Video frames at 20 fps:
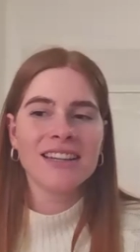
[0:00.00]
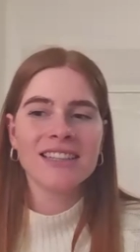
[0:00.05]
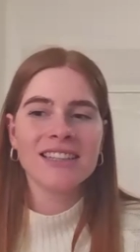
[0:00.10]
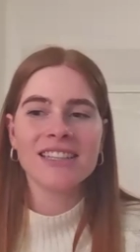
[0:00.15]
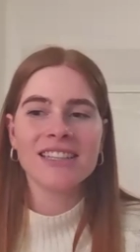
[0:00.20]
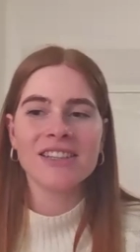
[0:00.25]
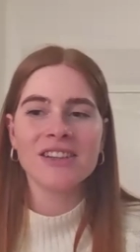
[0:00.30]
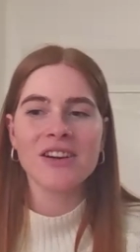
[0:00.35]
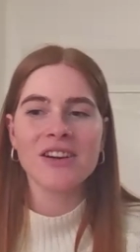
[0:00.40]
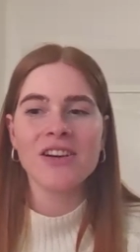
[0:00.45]

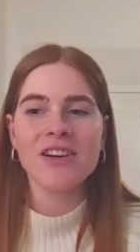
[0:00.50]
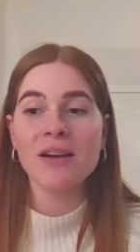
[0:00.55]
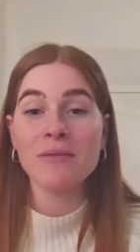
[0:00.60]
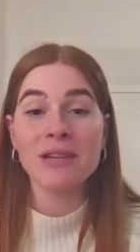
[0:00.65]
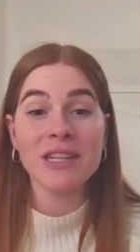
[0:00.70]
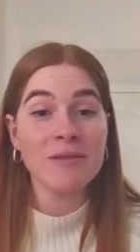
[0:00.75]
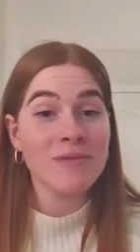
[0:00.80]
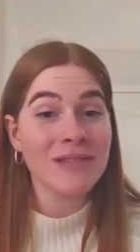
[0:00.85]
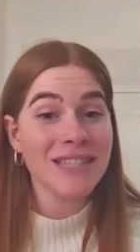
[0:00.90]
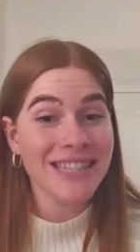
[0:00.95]
you know, I'm
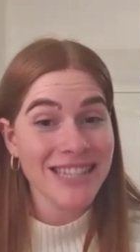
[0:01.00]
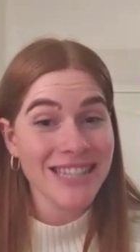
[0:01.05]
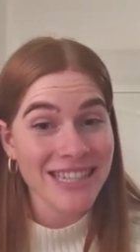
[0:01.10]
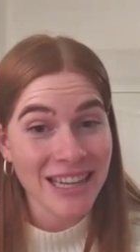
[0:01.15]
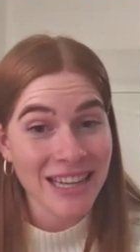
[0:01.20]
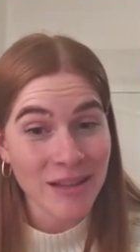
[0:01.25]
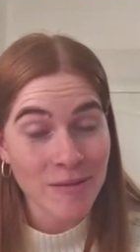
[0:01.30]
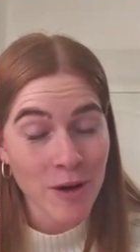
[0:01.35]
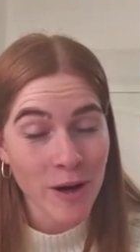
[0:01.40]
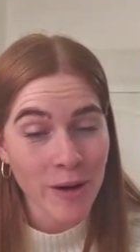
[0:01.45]
in a position
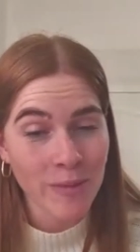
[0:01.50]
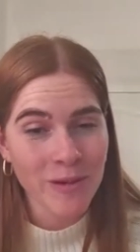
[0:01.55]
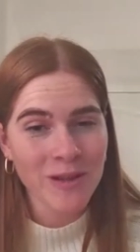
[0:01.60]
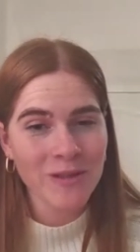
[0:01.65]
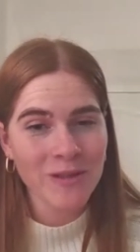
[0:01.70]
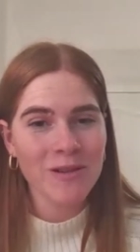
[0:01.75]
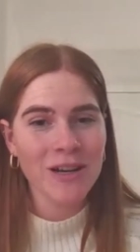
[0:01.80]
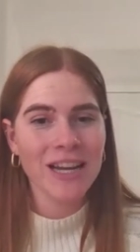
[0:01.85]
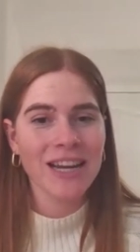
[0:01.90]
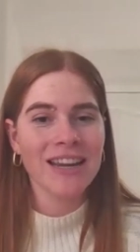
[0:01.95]
at the
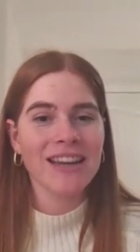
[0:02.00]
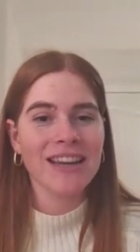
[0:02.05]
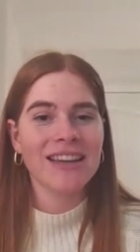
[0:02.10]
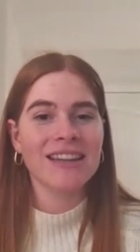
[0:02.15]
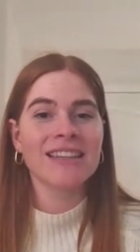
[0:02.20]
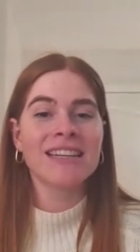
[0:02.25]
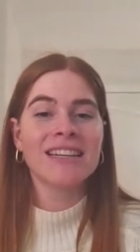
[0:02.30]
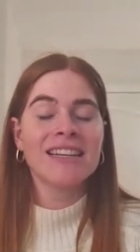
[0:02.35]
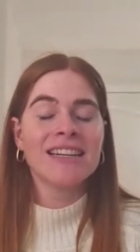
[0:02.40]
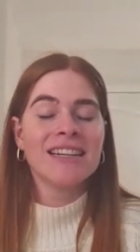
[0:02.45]
moment
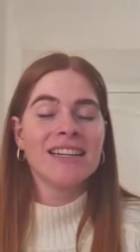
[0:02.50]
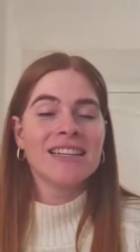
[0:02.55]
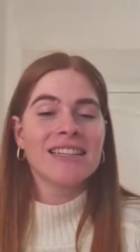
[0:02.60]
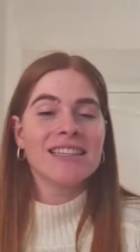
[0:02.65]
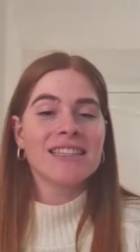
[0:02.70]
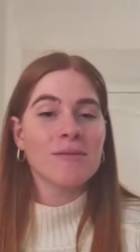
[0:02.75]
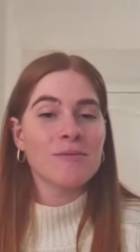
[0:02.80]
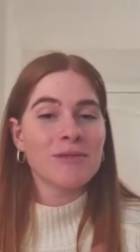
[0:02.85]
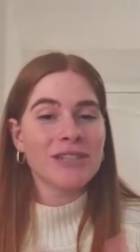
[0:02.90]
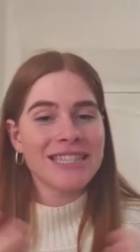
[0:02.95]
where
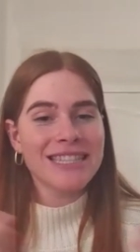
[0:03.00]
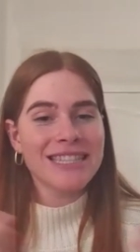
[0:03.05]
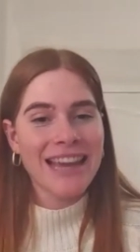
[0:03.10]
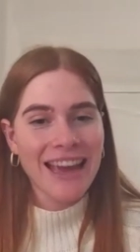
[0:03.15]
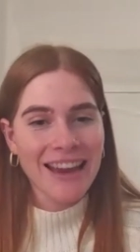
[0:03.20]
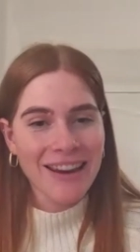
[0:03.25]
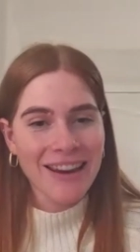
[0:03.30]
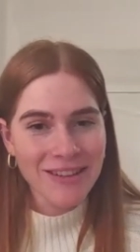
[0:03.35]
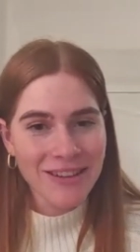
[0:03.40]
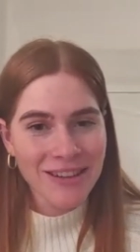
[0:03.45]
someone is
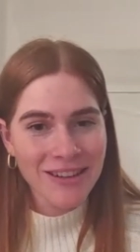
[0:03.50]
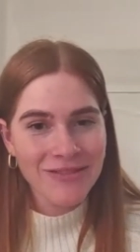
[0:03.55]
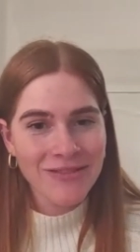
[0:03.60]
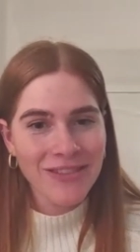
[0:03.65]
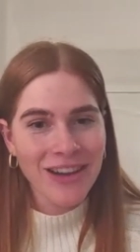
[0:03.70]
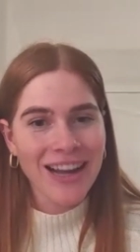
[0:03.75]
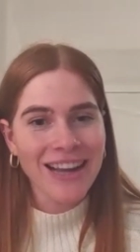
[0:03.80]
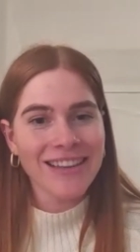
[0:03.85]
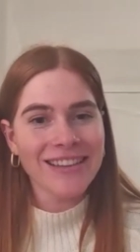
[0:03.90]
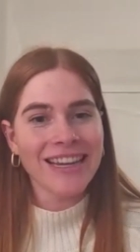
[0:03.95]
again
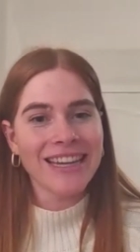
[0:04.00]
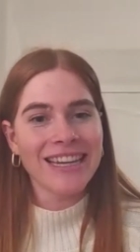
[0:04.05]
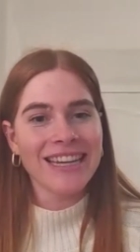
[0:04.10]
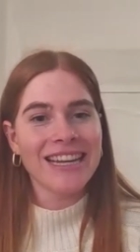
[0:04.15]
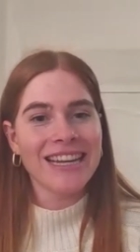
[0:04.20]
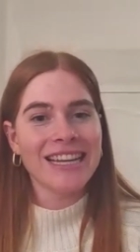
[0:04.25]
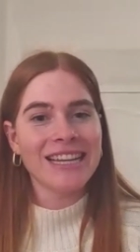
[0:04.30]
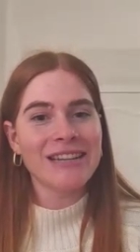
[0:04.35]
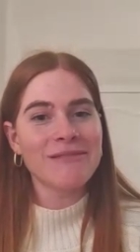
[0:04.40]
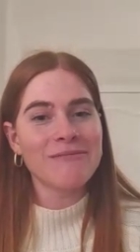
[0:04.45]

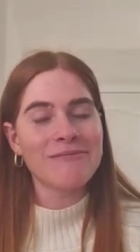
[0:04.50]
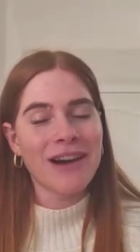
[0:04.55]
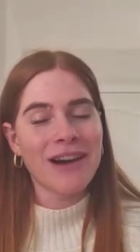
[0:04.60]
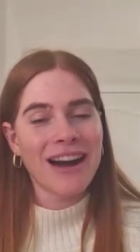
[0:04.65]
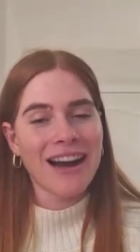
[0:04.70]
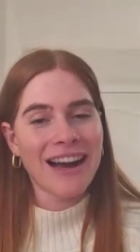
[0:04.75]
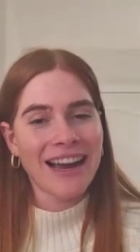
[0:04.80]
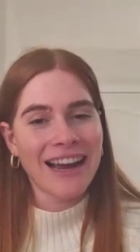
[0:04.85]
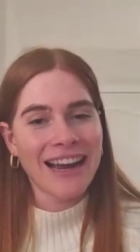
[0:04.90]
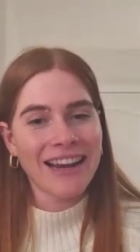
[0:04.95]
violating
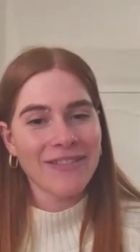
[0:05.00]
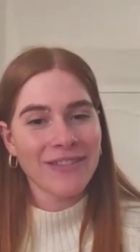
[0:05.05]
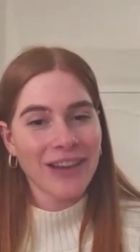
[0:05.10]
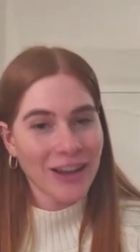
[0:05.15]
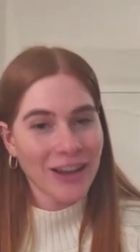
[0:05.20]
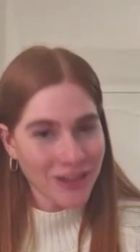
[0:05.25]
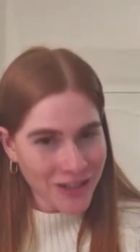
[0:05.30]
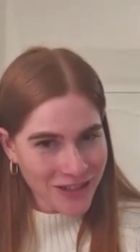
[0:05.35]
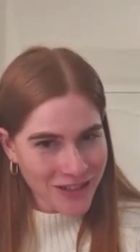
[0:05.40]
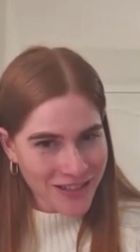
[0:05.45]
my
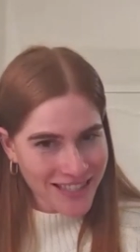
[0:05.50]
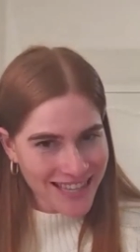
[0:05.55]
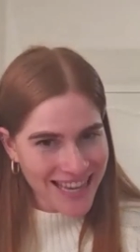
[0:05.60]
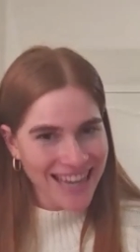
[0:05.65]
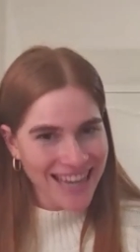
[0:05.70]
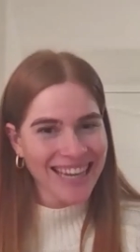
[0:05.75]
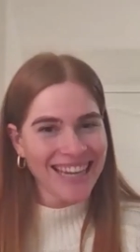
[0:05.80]
values.